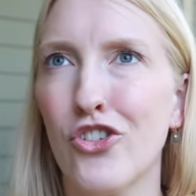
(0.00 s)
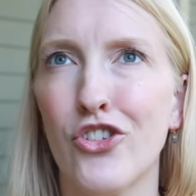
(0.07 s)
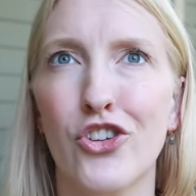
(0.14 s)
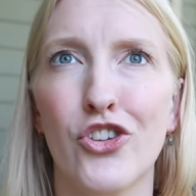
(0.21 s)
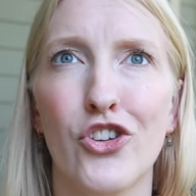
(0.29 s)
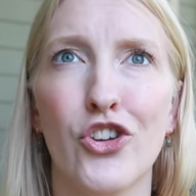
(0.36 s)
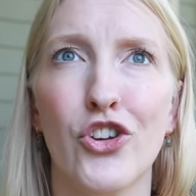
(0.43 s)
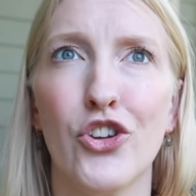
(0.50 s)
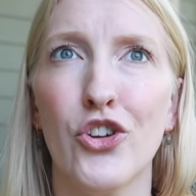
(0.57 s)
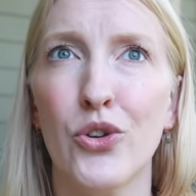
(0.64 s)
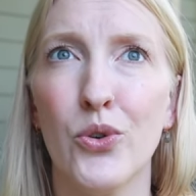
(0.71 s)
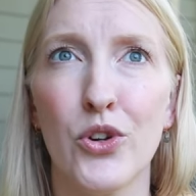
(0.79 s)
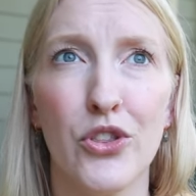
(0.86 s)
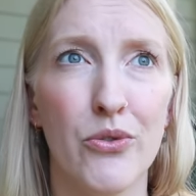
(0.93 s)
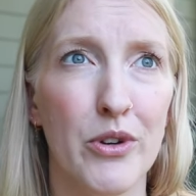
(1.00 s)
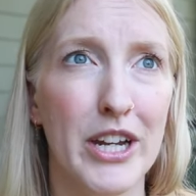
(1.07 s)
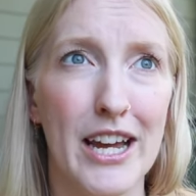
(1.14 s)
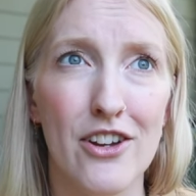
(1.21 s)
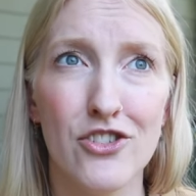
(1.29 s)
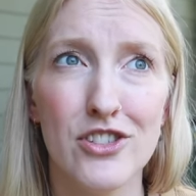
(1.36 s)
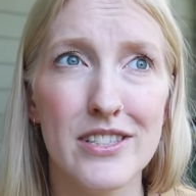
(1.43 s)
two or
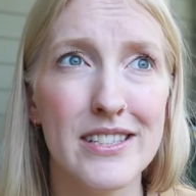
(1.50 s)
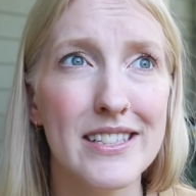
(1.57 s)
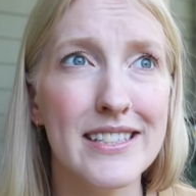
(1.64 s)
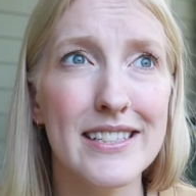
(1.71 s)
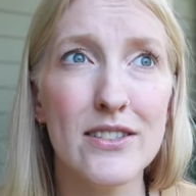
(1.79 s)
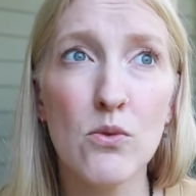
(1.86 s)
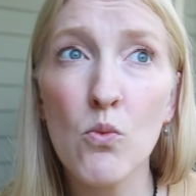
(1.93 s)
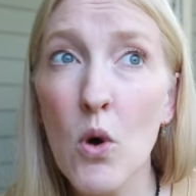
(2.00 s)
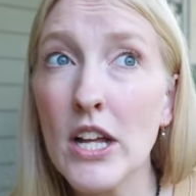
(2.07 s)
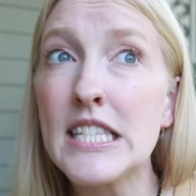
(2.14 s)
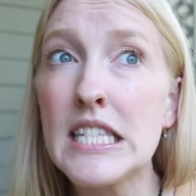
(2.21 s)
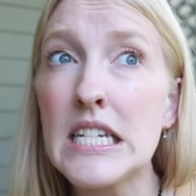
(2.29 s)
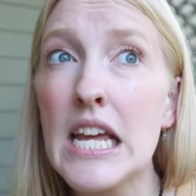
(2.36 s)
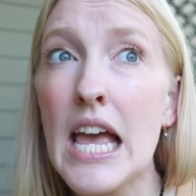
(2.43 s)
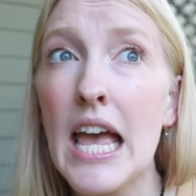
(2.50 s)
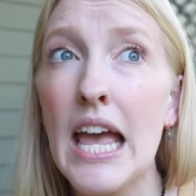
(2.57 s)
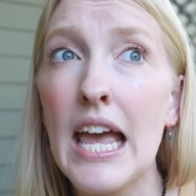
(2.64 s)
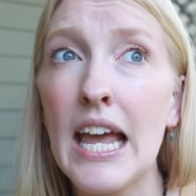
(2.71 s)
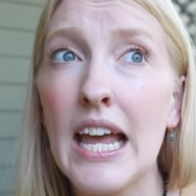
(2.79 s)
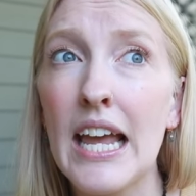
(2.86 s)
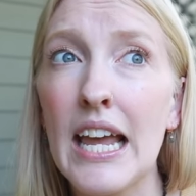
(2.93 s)
three ounces once a
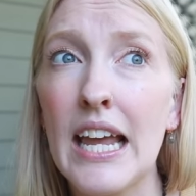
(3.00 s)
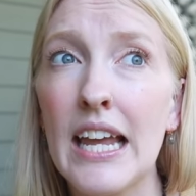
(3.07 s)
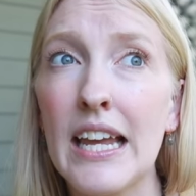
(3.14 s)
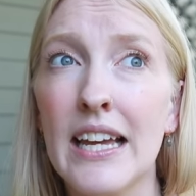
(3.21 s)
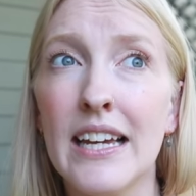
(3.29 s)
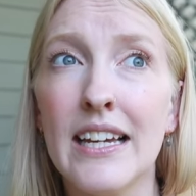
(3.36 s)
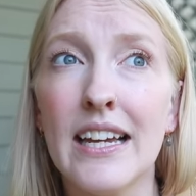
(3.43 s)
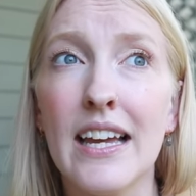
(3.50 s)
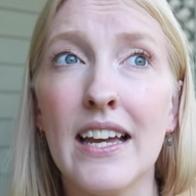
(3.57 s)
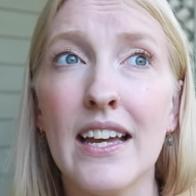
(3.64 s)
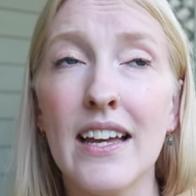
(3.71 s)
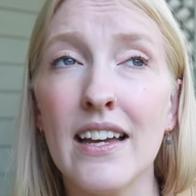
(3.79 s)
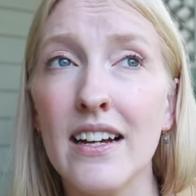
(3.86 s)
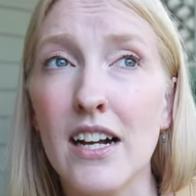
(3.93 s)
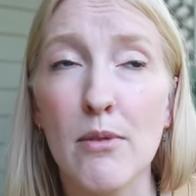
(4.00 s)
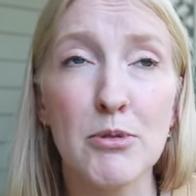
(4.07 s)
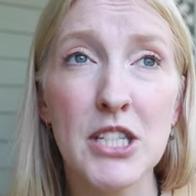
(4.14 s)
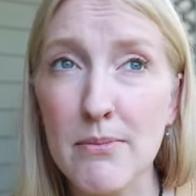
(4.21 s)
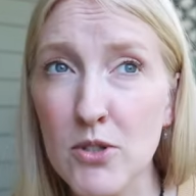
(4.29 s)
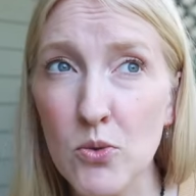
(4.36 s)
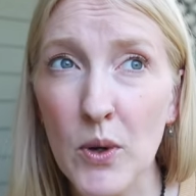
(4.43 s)
day, a couple
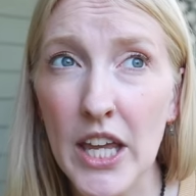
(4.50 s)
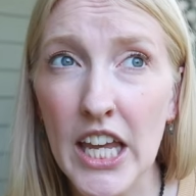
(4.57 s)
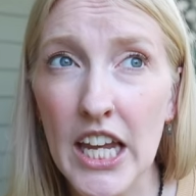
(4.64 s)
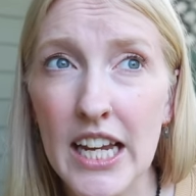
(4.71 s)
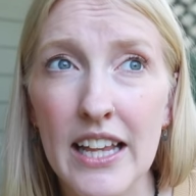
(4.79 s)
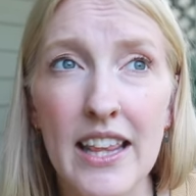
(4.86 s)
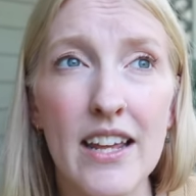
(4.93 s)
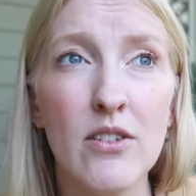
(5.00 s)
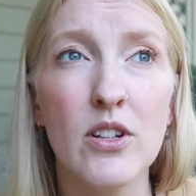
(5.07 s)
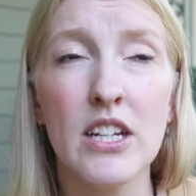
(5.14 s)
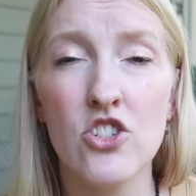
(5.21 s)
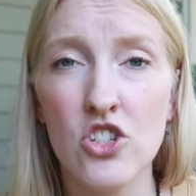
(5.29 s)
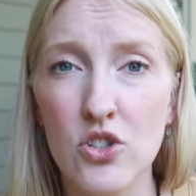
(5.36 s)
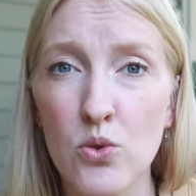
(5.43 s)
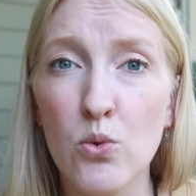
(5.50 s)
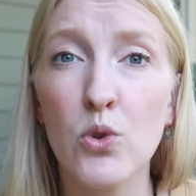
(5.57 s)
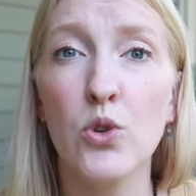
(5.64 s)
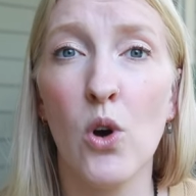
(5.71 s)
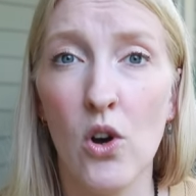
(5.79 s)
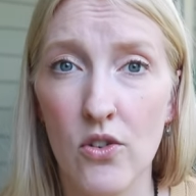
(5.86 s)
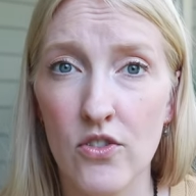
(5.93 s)
times a week, and then it just
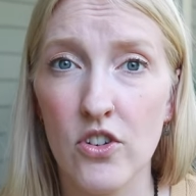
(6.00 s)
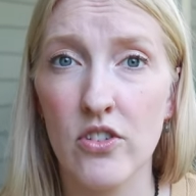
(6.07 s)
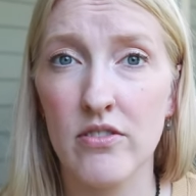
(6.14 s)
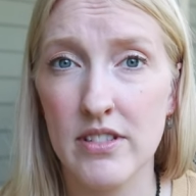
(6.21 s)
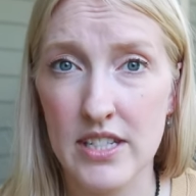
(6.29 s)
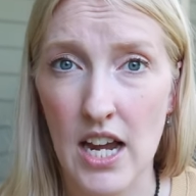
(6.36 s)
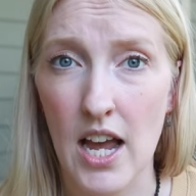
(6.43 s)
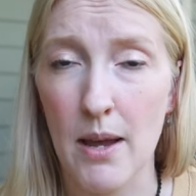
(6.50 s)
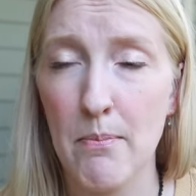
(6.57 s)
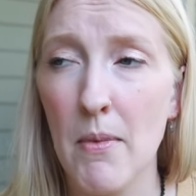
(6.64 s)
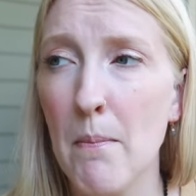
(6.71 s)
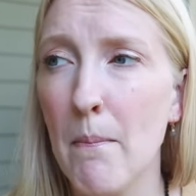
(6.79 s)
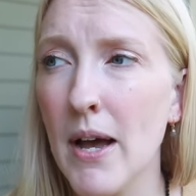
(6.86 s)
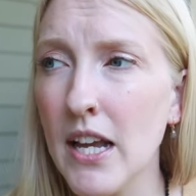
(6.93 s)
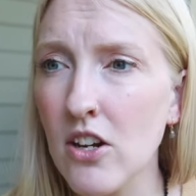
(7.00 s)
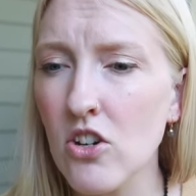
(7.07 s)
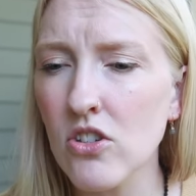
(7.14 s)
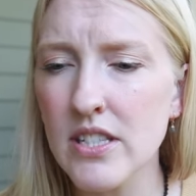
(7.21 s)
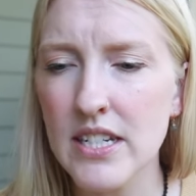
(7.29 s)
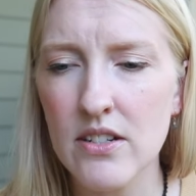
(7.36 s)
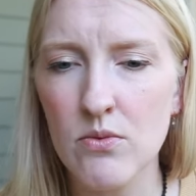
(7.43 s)
grew over time. My
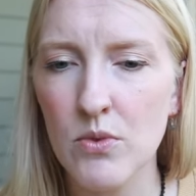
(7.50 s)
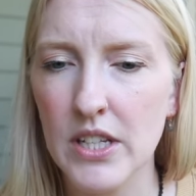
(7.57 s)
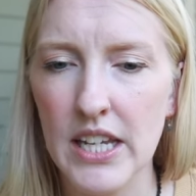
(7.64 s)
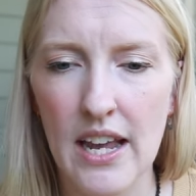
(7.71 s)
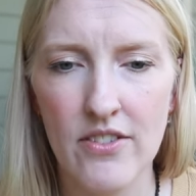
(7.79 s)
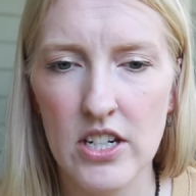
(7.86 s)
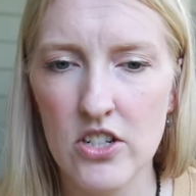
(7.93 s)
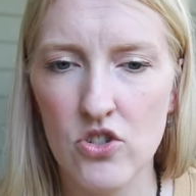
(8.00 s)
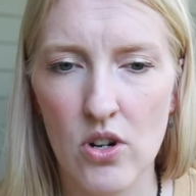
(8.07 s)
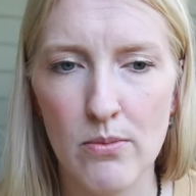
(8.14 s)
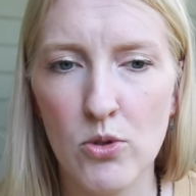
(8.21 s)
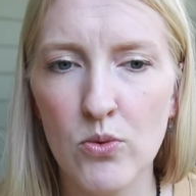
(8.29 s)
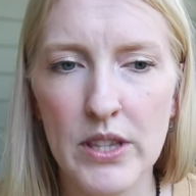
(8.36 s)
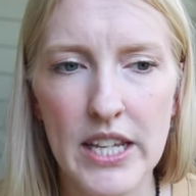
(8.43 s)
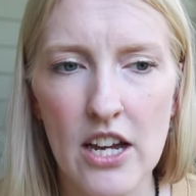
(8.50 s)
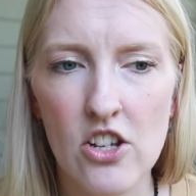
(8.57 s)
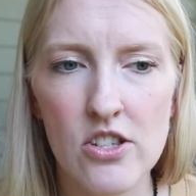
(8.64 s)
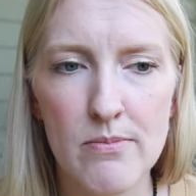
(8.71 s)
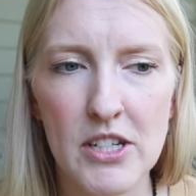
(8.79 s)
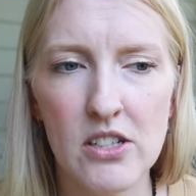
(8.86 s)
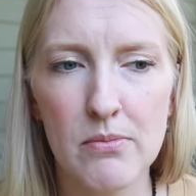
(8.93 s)
girls didn't really have any trouble with
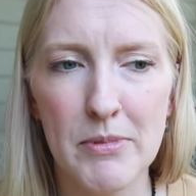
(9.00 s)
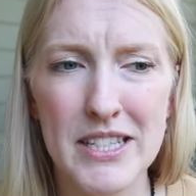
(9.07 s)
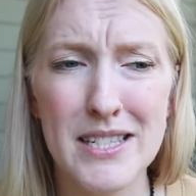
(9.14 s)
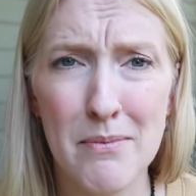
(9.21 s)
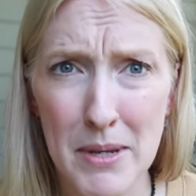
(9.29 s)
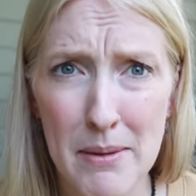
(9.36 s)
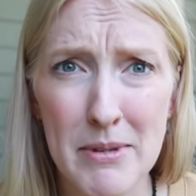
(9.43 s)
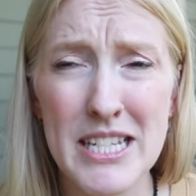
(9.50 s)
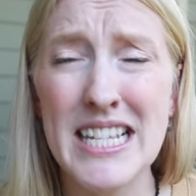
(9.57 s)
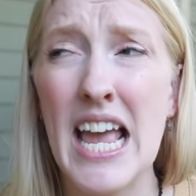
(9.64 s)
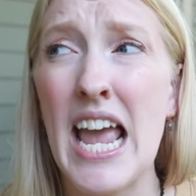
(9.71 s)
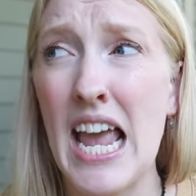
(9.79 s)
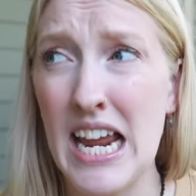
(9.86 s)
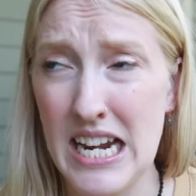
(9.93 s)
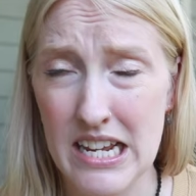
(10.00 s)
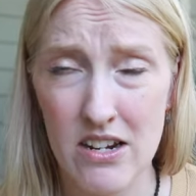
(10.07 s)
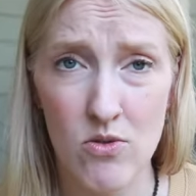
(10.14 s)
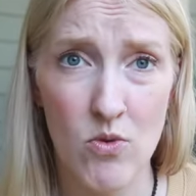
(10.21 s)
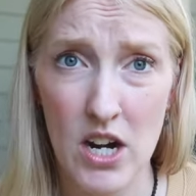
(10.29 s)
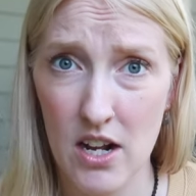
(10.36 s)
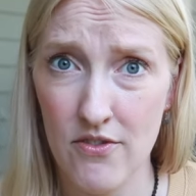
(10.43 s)
cow's milk, but some babies hate
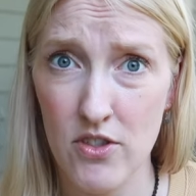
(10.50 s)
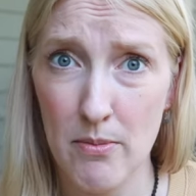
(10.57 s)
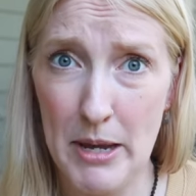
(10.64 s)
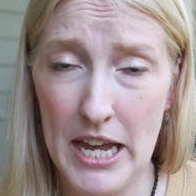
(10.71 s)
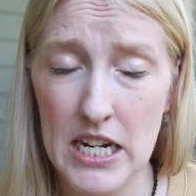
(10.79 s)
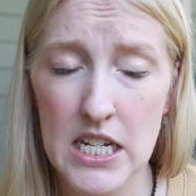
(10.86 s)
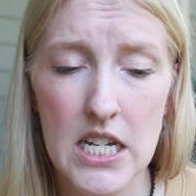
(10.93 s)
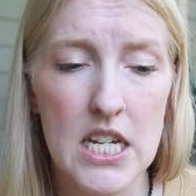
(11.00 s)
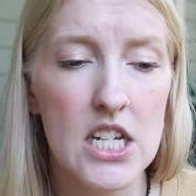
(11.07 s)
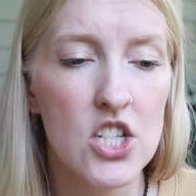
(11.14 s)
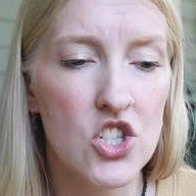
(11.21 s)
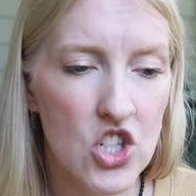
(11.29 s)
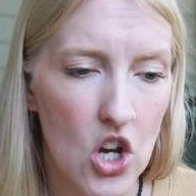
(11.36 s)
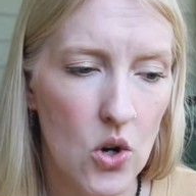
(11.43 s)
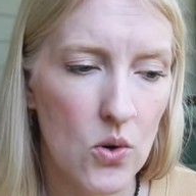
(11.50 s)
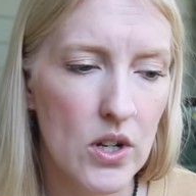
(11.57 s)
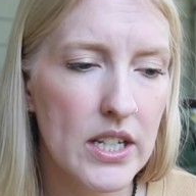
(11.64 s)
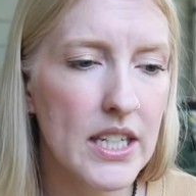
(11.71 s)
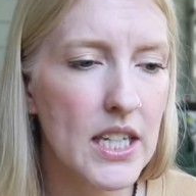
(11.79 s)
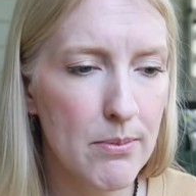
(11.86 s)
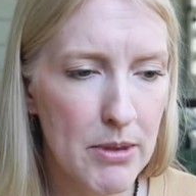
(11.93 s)
it right off the bat. So
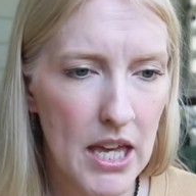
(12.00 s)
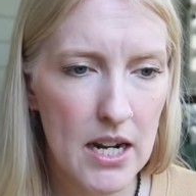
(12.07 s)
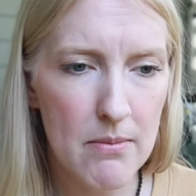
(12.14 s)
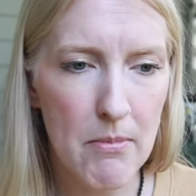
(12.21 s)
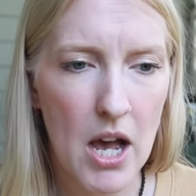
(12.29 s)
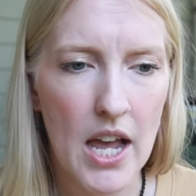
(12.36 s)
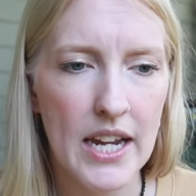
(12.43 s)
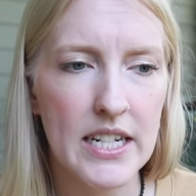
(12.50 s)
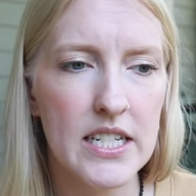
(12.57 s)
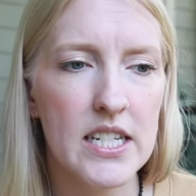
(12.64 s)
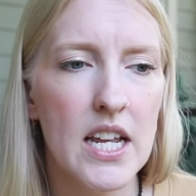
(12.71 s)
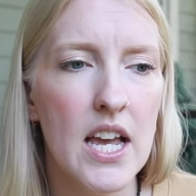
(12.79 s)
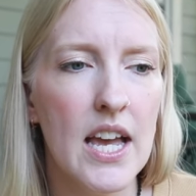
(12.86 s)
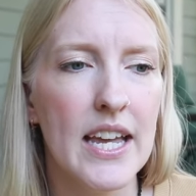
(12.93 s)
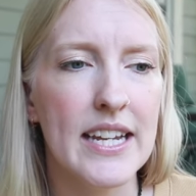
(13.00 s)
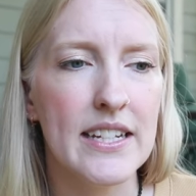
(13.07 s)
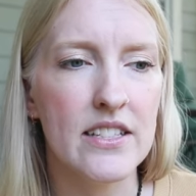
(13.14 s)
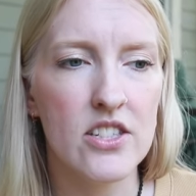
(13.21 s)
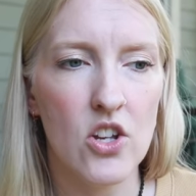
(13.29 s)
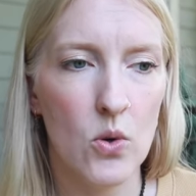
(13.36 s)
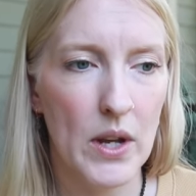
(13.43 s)
keep that in mind.
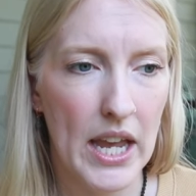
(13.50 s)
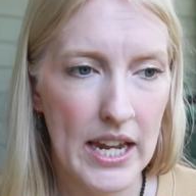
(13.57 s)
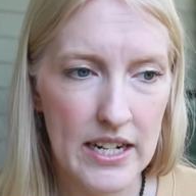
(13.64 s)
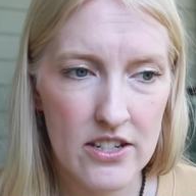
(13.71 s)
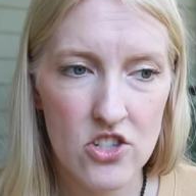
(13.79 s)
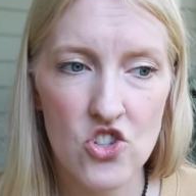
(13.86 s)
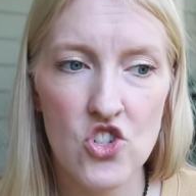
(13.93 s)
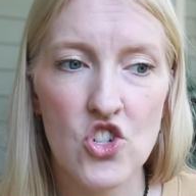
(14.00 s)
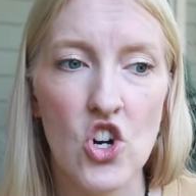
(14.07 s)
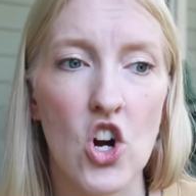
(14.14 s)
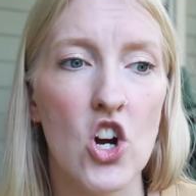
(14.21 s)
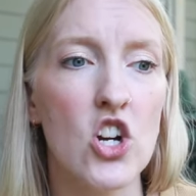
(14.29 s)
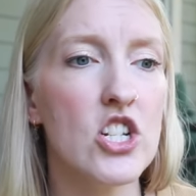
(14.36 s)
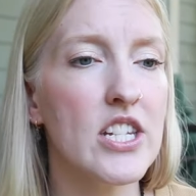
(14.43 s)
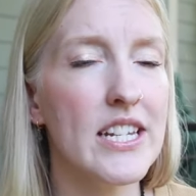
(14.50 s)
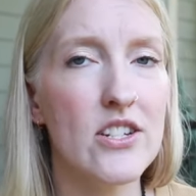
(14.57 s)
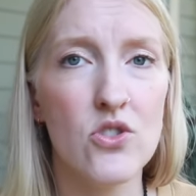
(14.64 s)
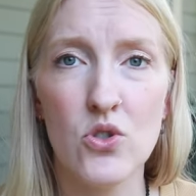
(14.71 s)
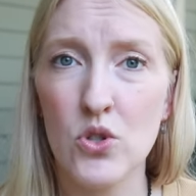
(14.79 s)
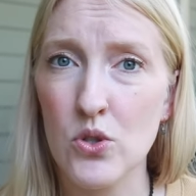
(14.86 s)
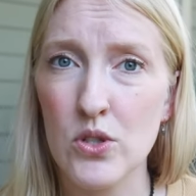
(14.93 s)
It's okay to start
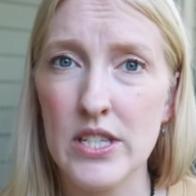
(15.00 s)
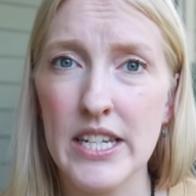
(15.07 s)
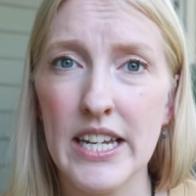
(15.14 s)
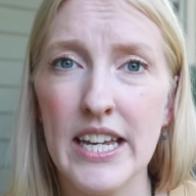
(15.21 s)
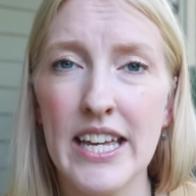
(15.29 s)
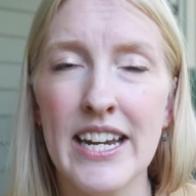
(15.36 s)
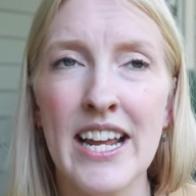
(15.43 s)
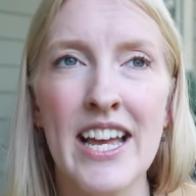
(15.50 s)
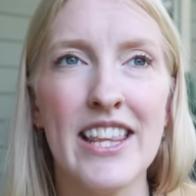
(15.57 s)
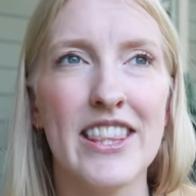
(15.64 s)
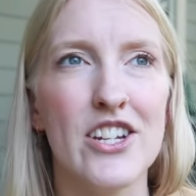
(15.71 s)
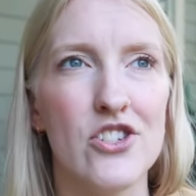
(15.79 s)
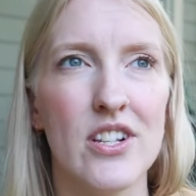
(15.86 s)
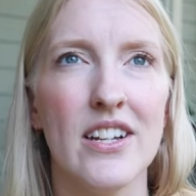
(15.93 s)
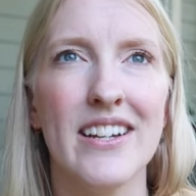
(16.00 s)
introducing it. There's